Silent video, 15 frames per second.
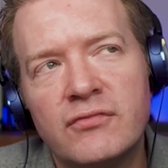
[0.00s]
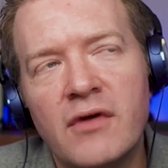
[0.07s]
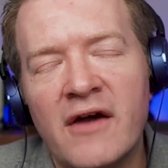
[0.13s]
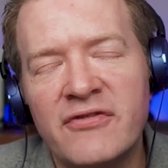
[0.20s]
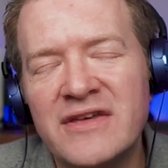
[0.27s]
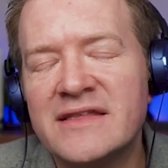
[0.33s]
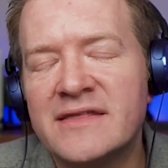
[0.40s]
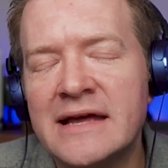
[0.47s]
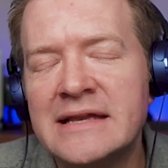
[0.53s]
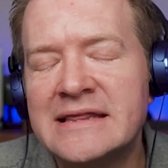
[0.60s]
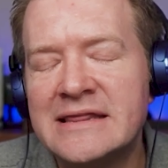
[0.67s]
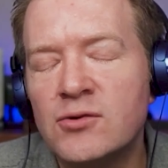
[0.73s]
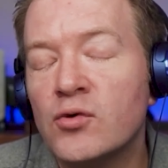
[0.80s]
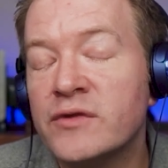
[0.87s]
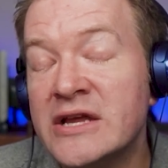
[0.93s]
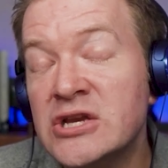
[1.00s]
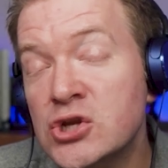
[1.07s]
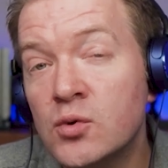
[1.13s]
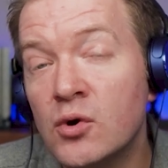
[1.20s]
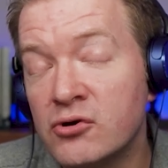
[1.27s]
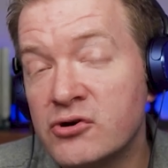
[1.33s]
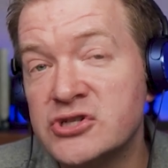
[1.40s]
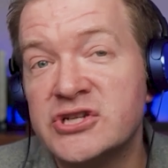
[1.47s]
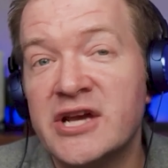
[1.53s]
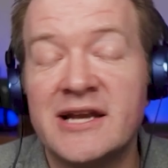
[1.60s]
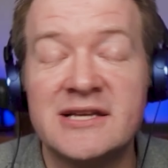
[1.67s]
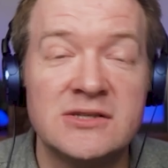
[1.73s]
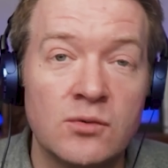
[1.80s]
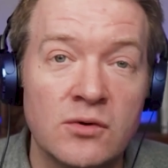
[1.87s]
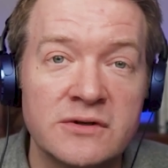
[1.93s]
I think they thought they knew what
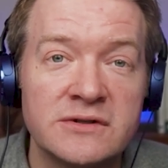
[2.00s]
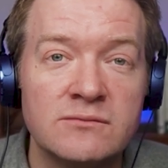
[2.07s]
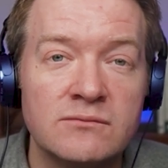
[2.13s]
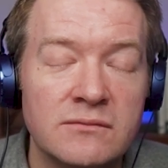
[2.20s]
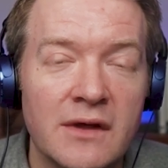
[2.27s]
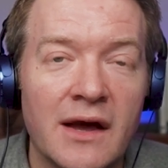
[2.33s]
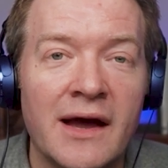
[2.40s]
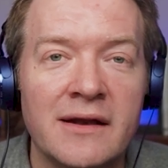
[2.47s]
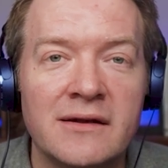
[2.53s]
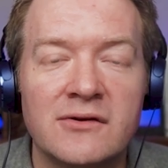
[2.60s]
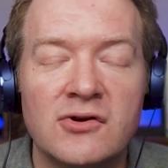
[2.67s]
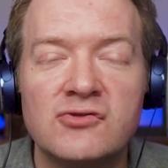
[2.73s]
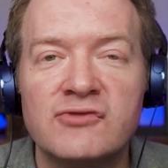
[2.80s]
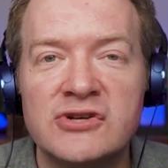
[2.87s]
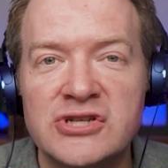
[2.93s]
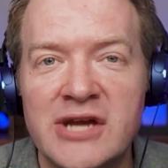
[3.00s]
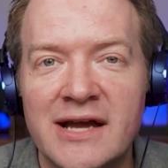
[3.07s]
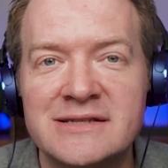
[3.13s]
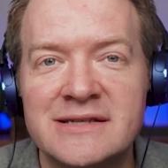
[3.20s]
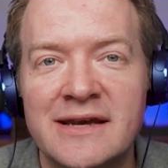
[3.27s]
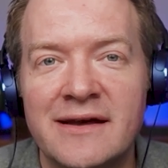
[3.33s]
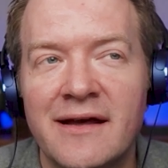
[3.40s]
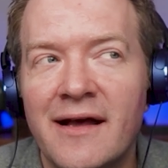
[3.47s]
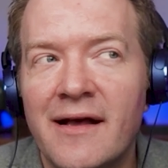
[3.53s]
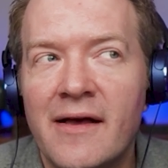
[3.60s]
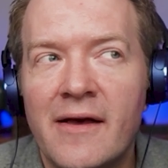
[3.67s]
Christianity was and could reject it.